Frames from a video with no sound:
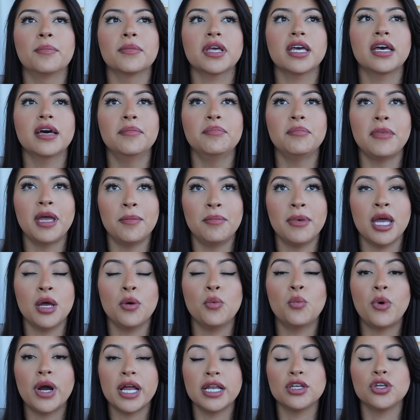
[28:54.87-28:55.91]

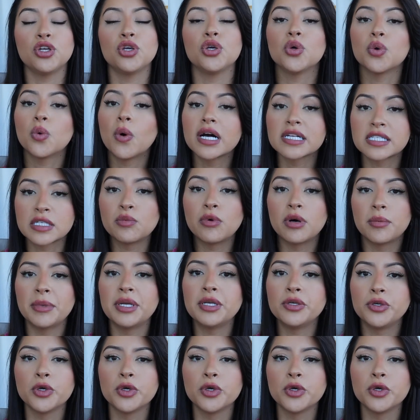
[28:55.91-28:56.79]
commitment, when you as a woman